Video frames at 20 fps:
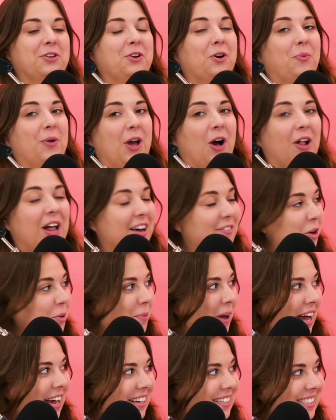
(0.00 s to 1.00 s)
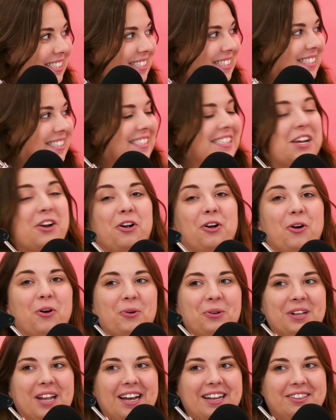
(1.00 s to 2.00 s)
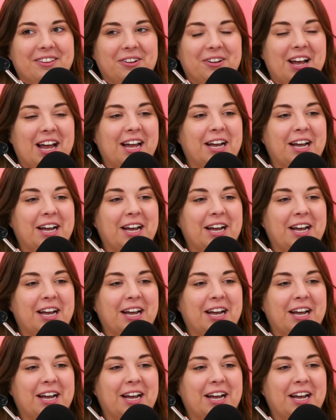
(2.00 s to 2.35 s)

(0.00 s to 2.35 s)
you know, we all have our biases and our own like little